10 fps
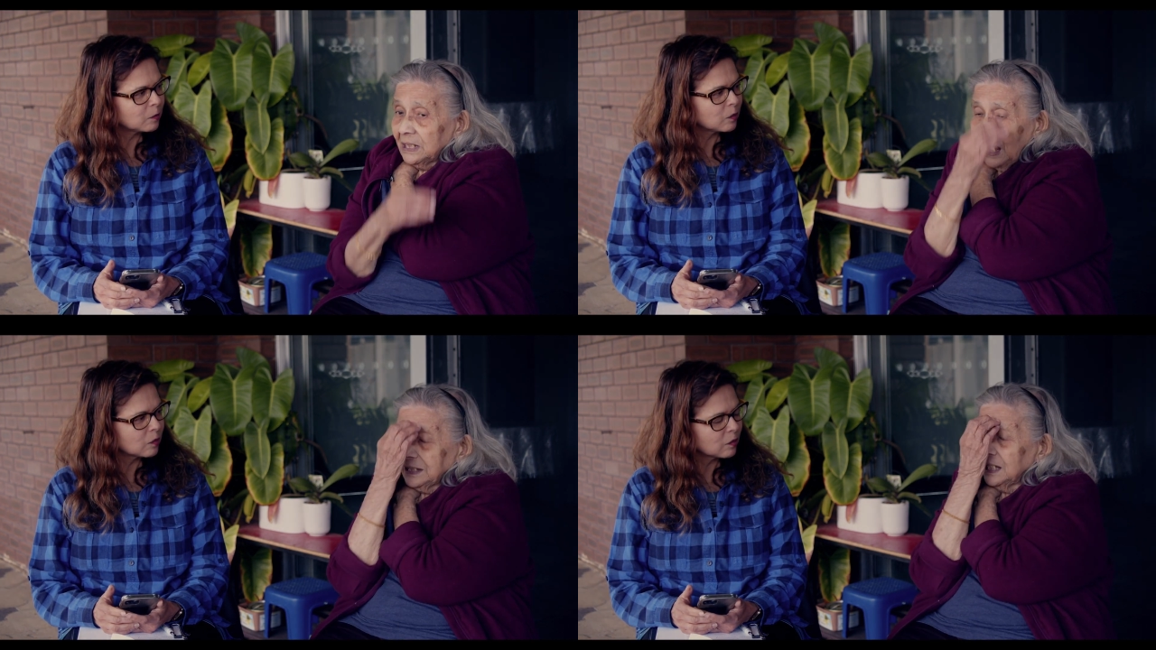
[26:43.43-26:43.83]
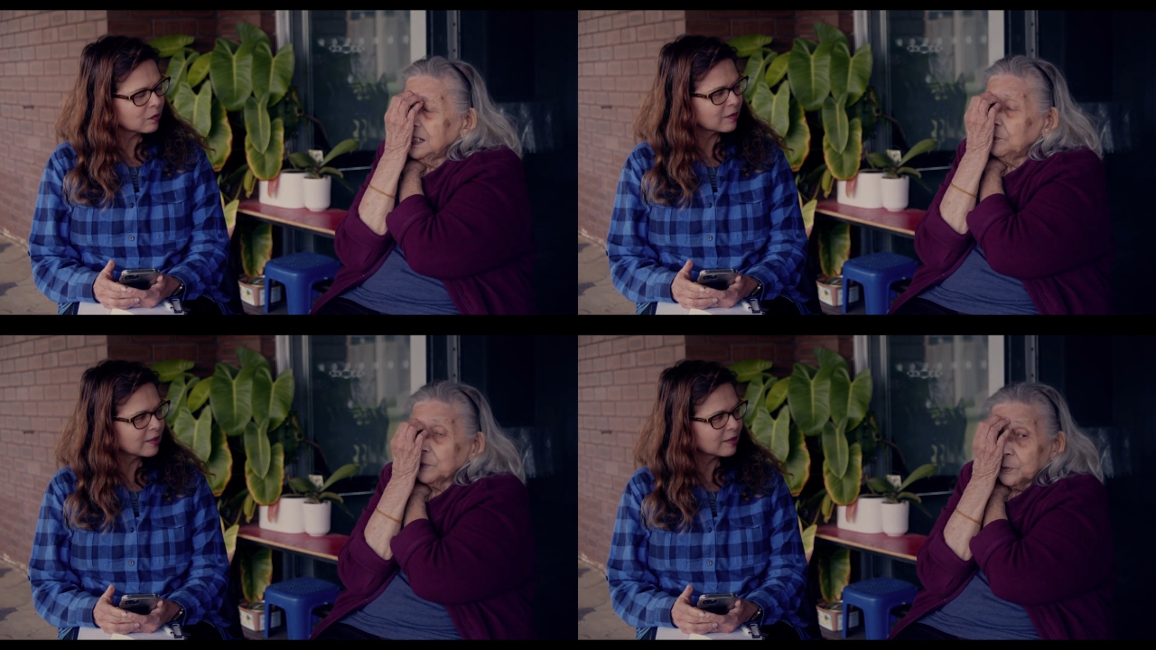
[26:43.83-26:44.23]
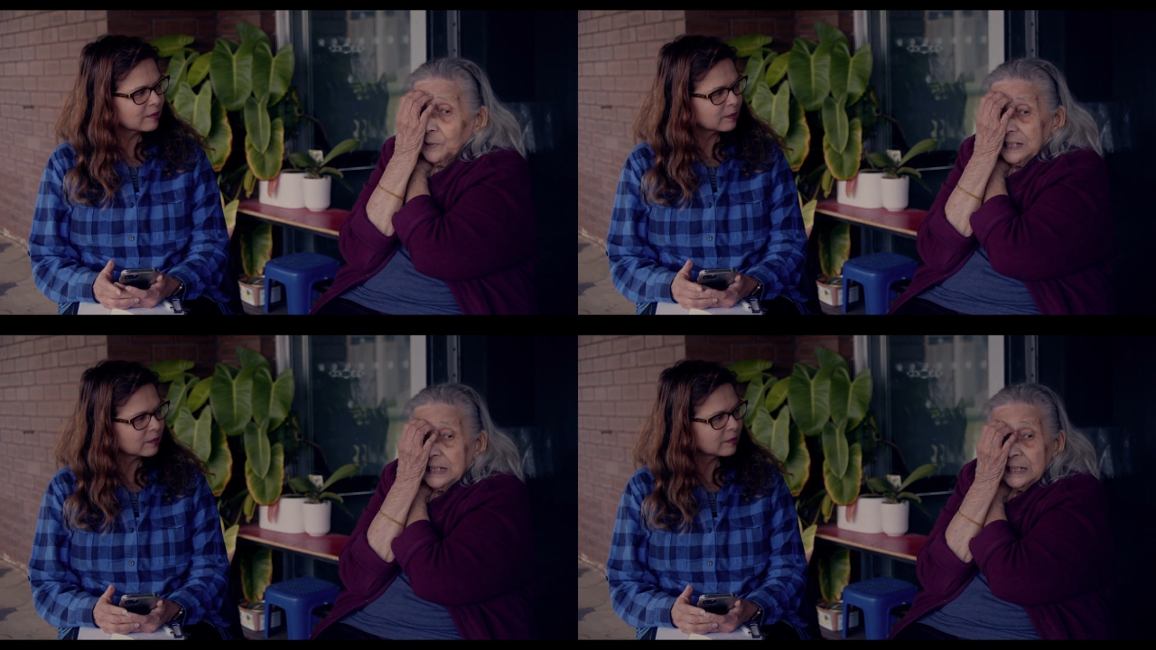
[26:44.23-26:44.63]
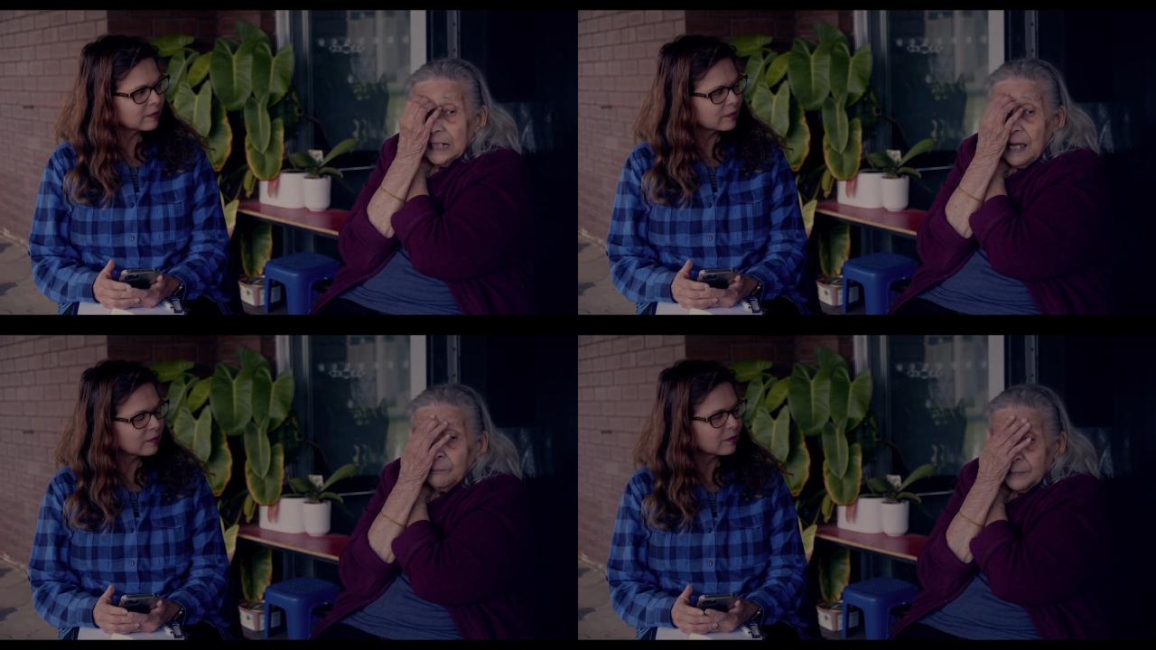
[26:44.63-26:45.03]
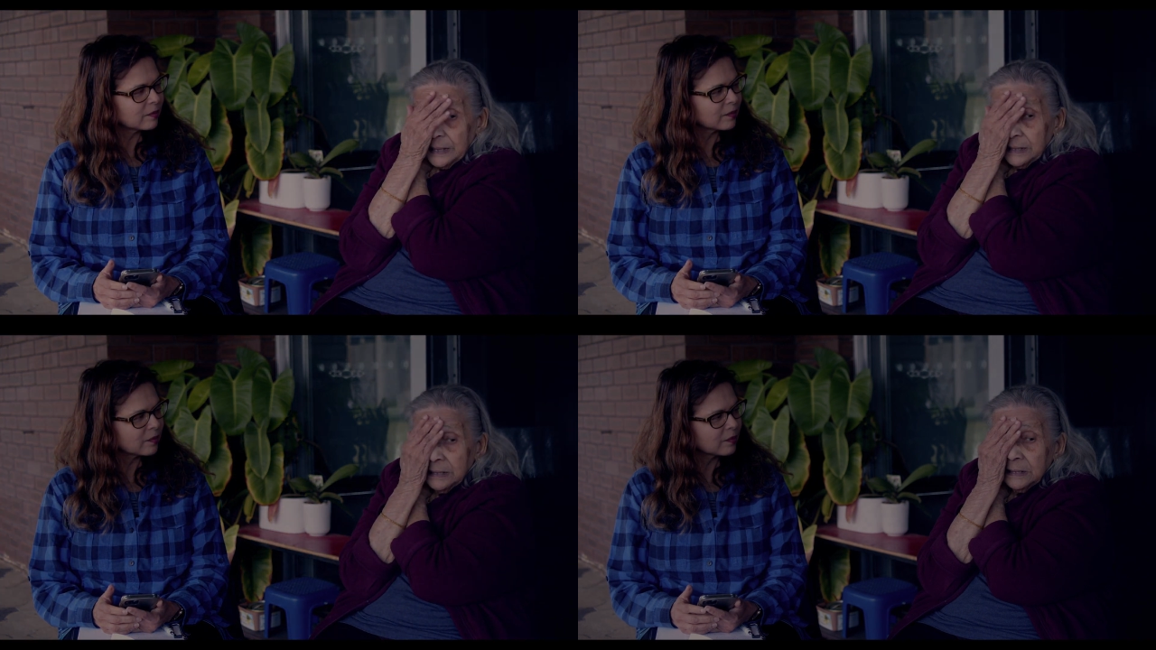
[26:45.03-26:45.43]
Speaker 1: I think he was working in the
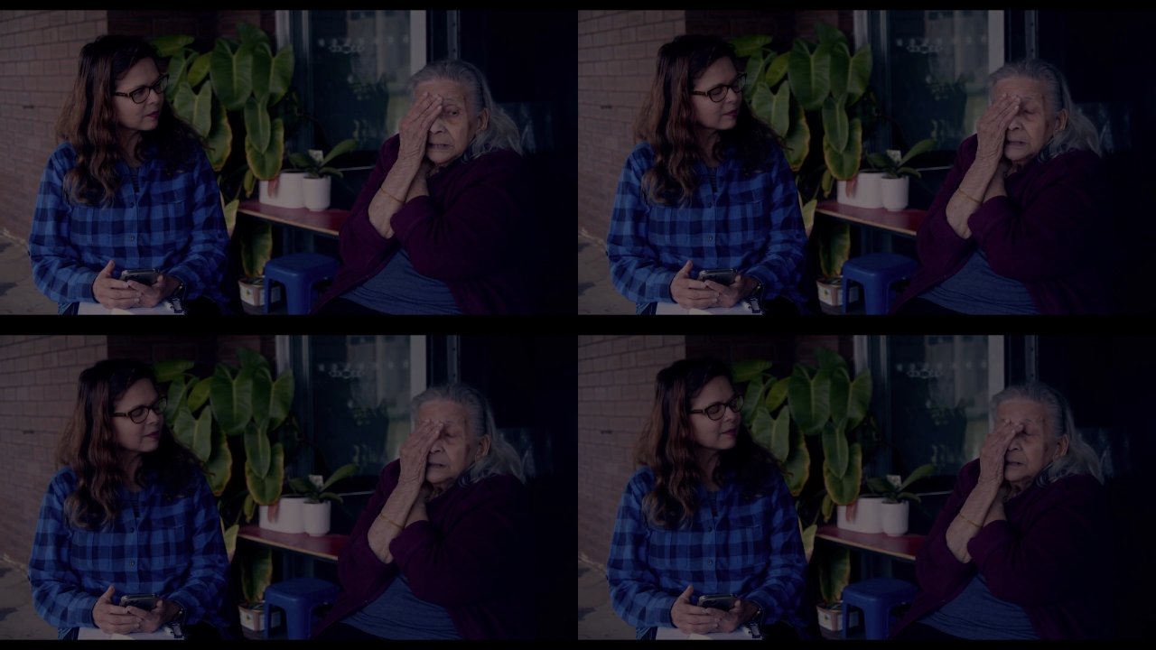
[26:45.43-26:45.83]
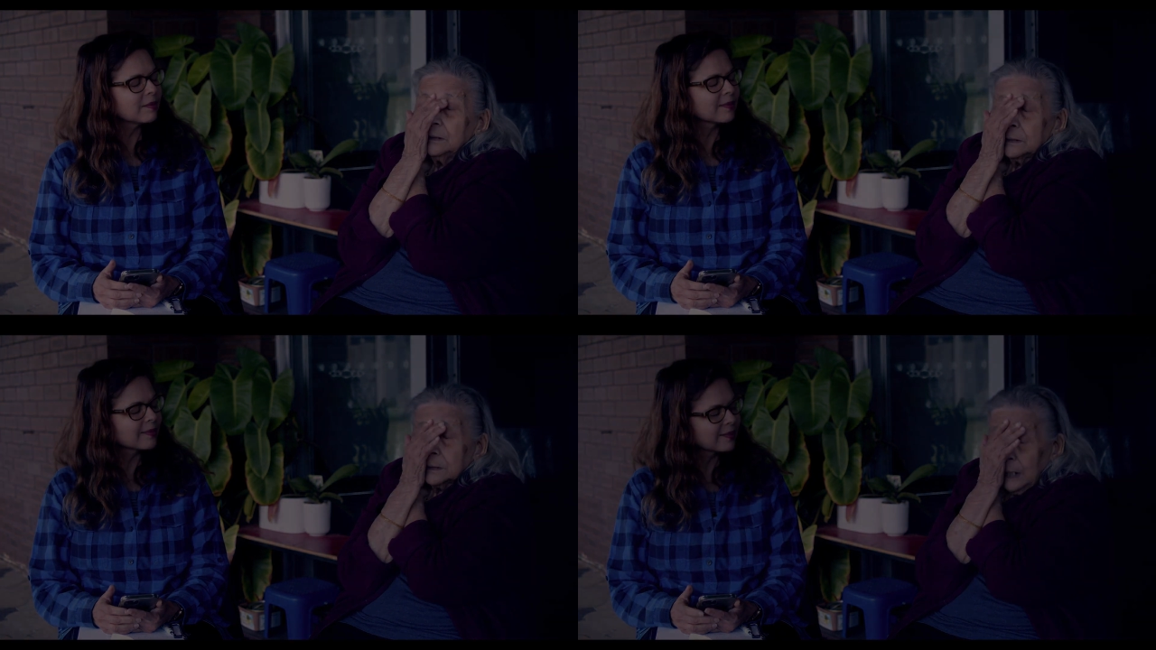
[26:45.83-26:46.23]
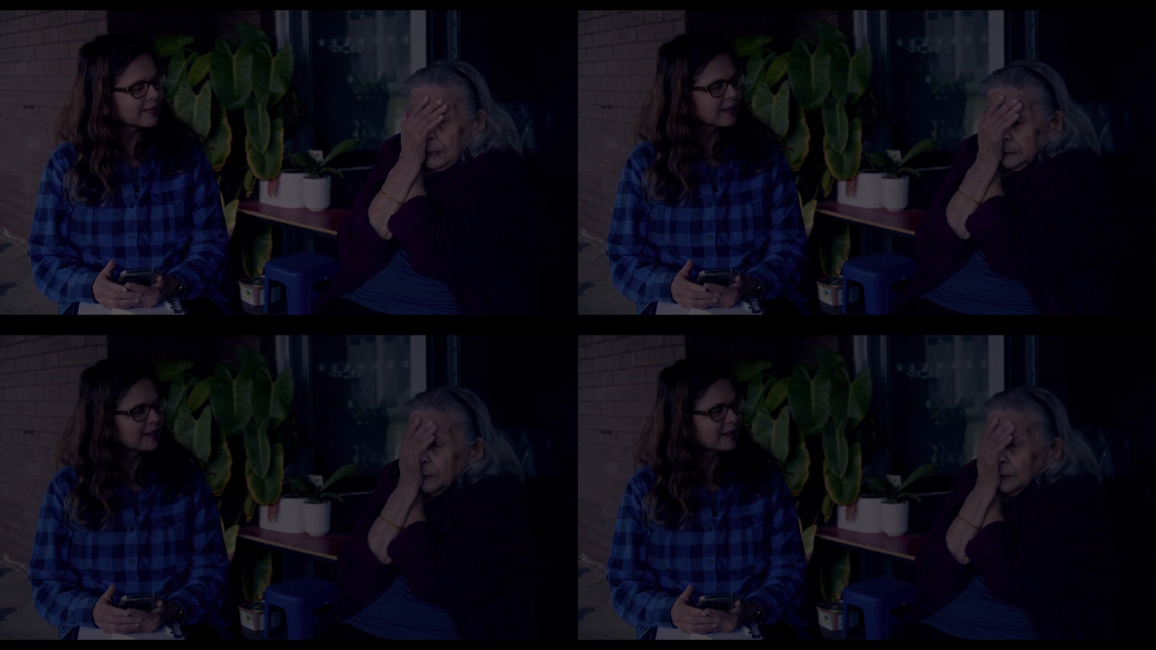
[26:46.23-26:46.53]
government. Mm. Ah,